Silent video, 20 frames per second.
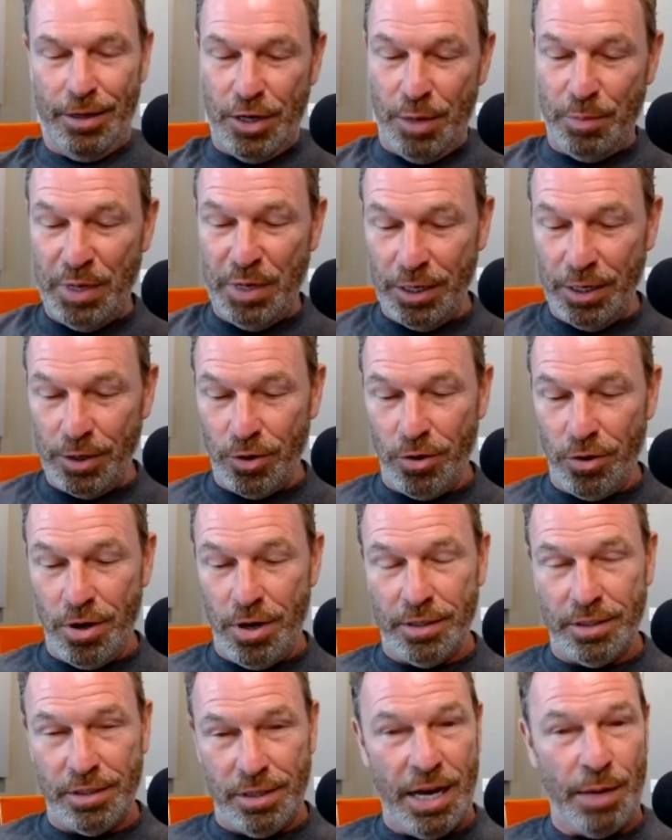coming
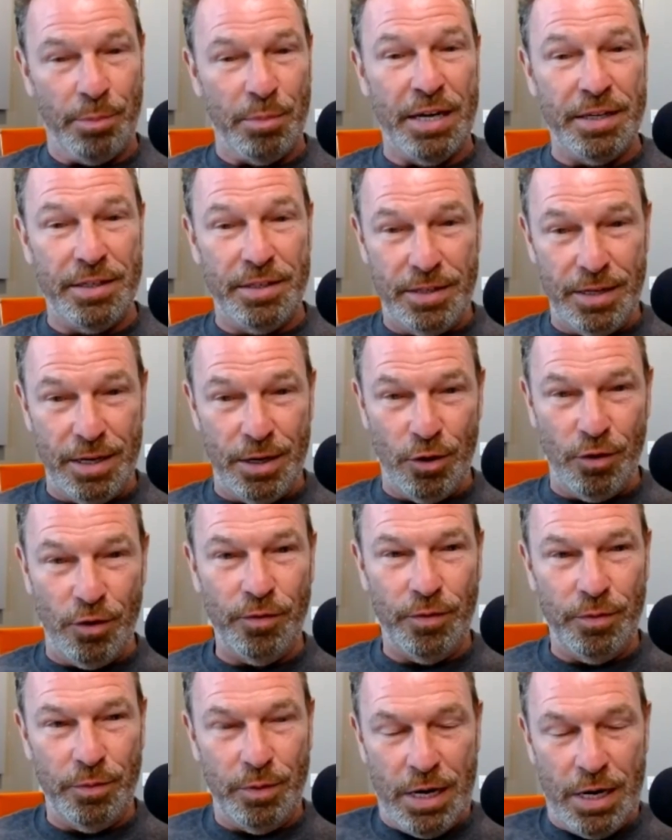across like
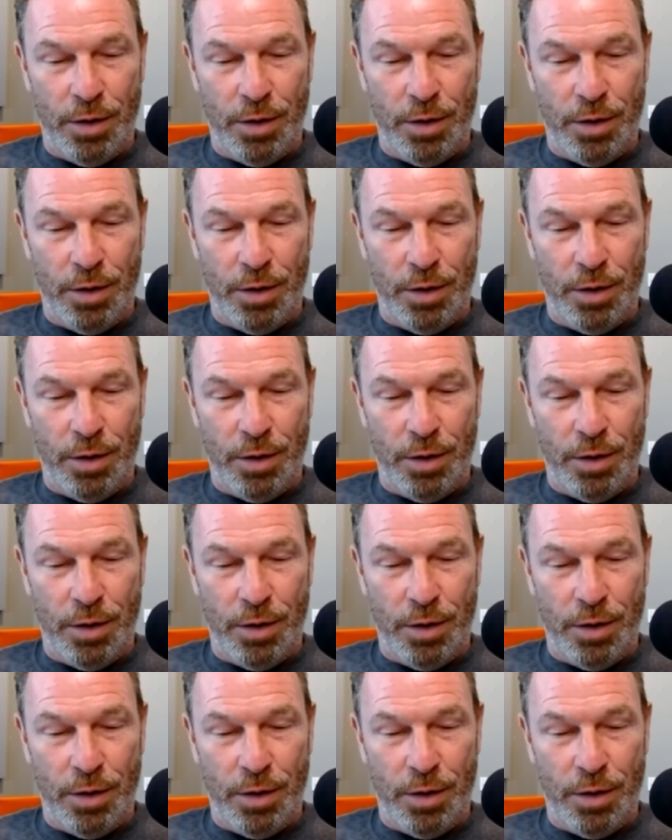myself,